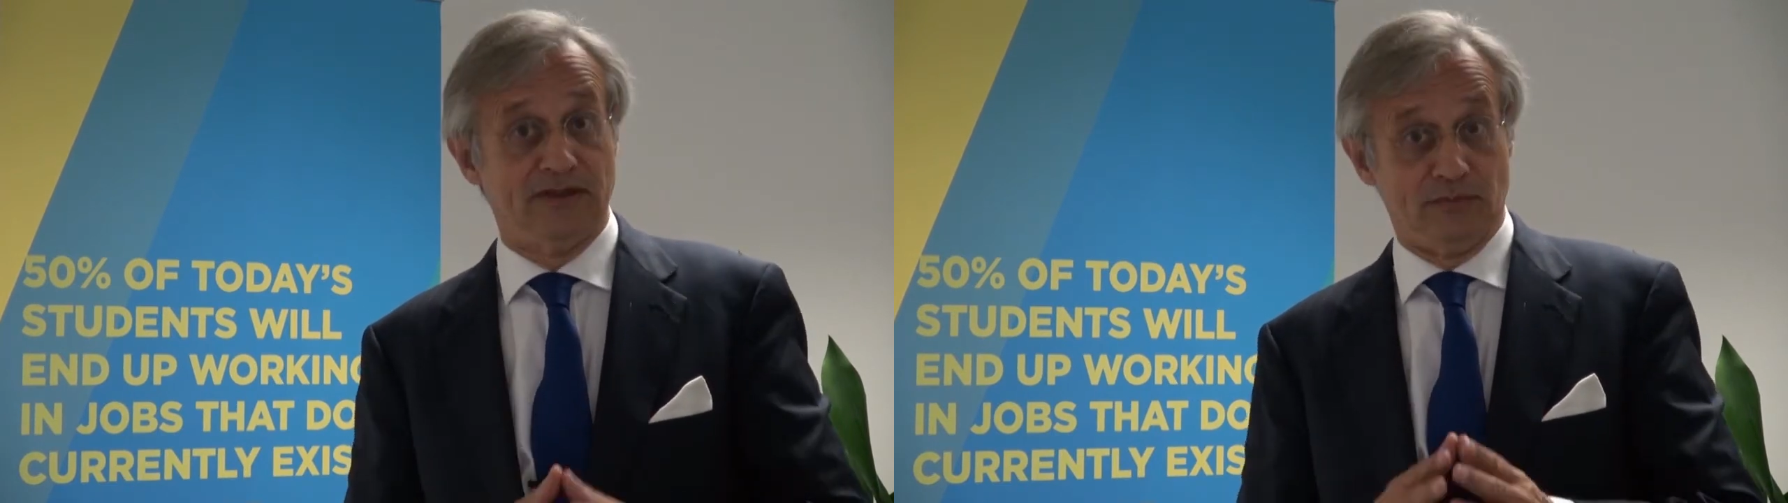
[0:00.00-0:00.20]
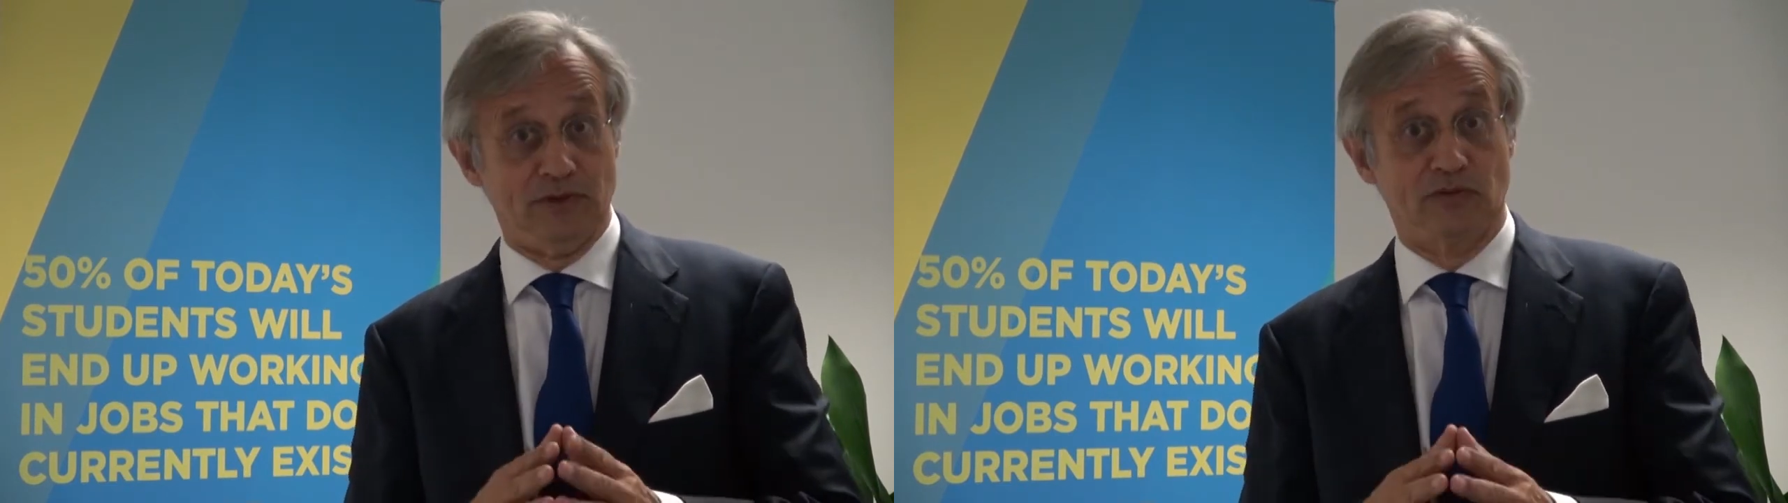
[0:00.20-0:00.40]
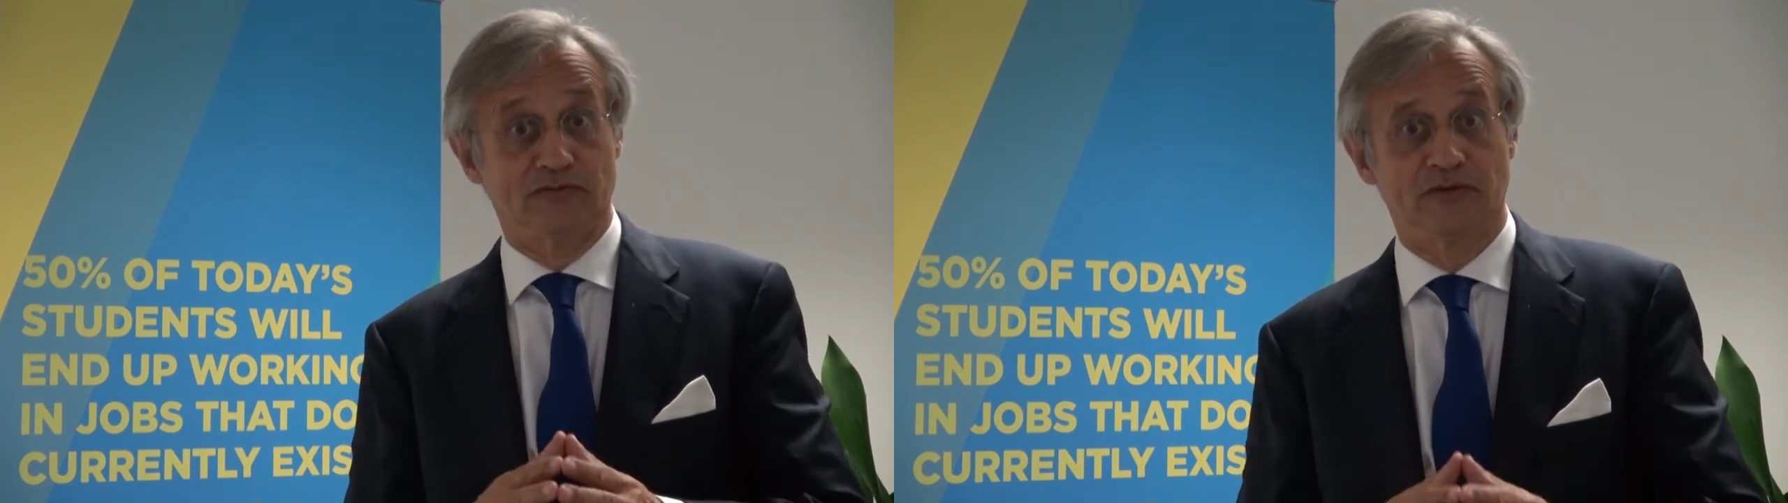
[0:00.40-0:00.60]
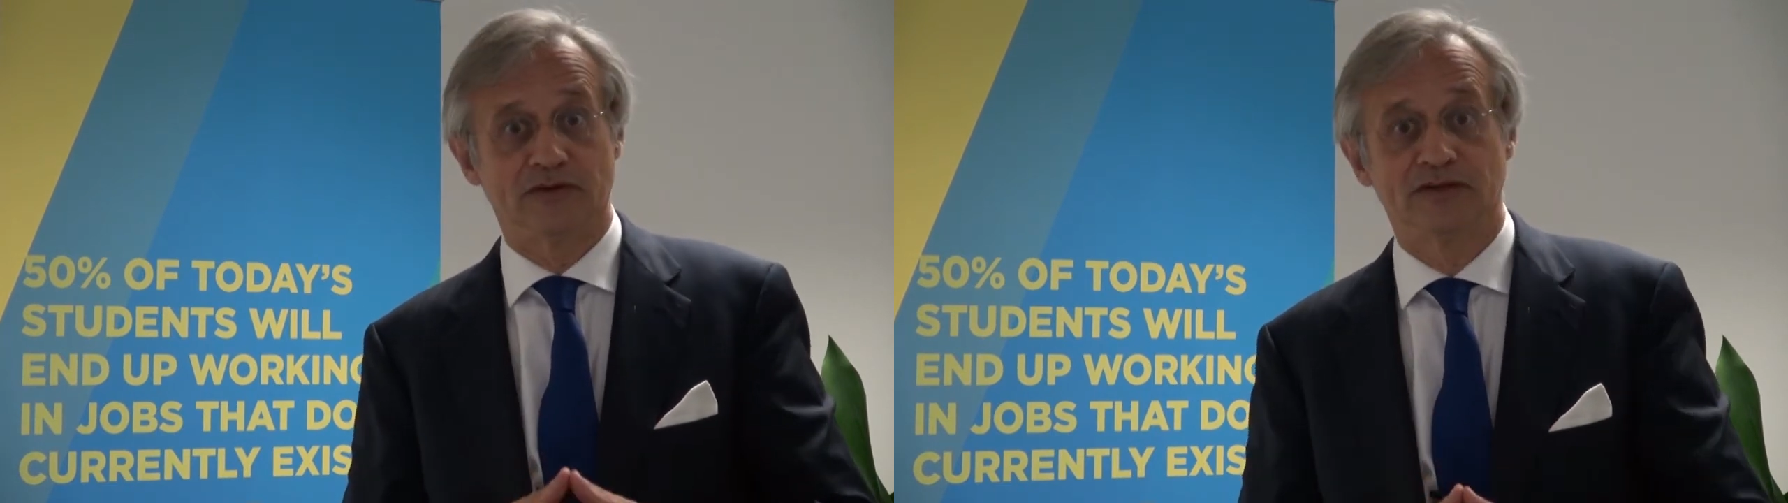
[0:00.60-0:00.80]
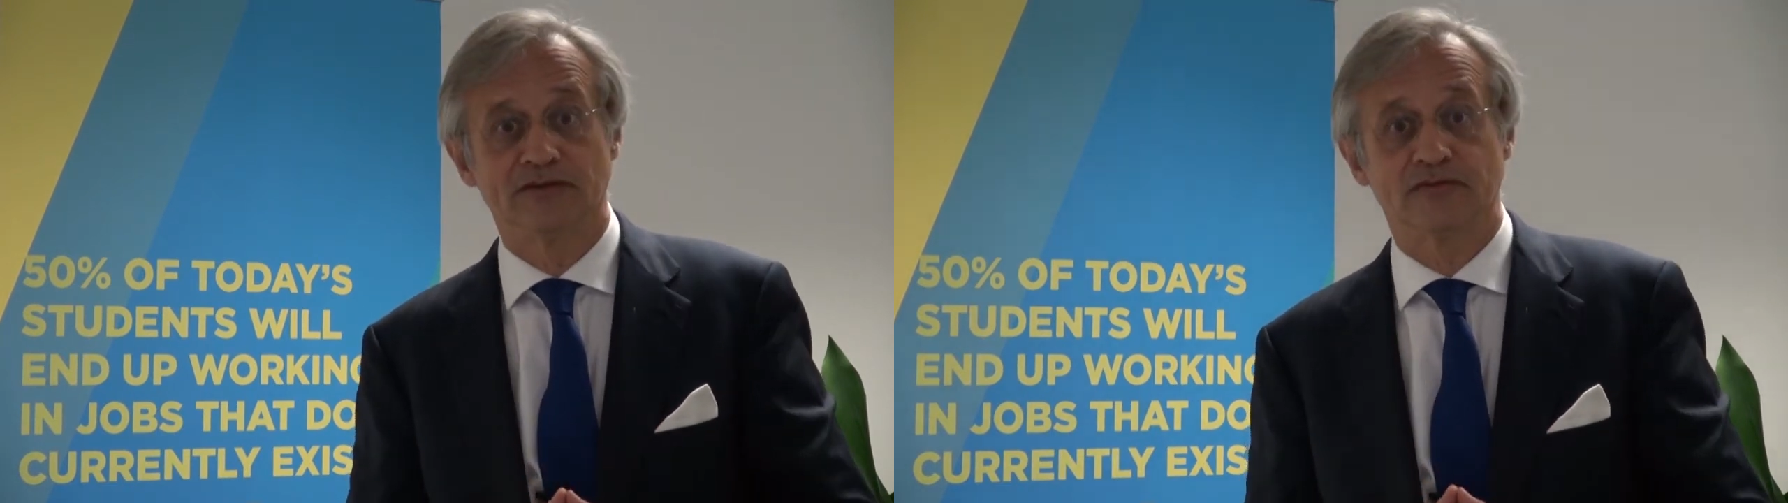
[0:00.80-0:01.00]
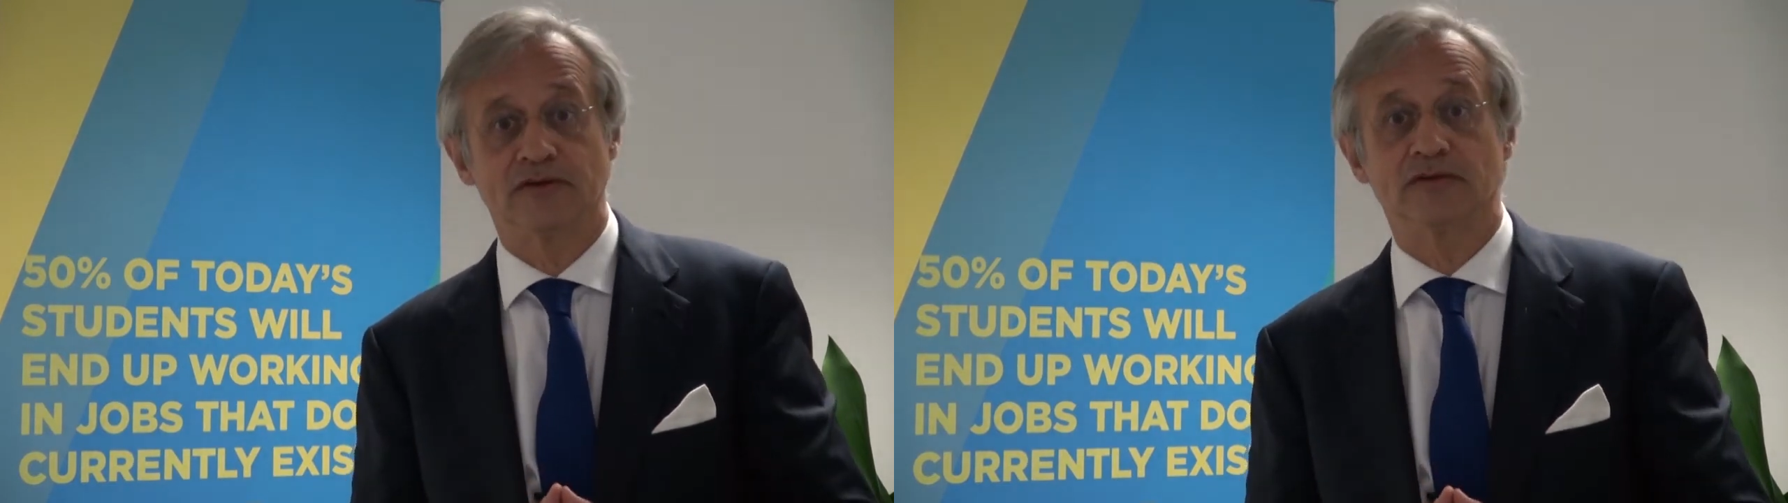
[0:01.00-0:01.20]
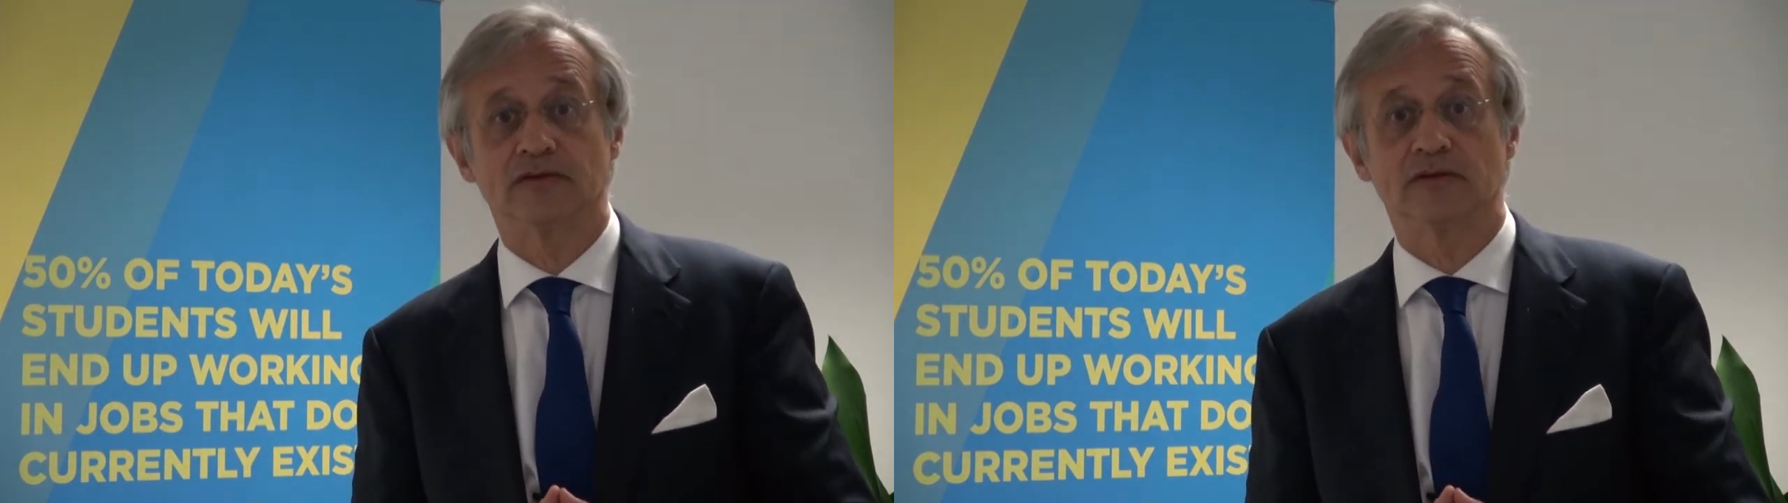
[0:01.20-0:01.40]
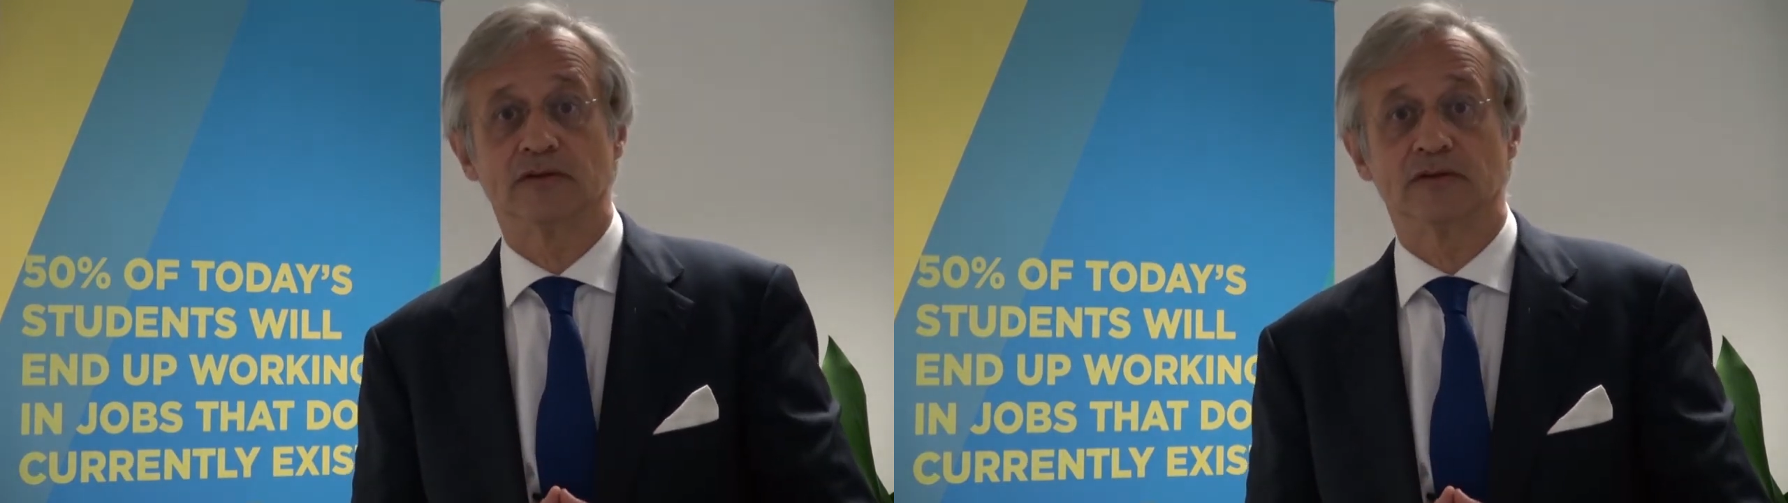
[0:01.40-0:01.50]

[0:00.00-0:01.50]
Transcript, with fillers: it will look very different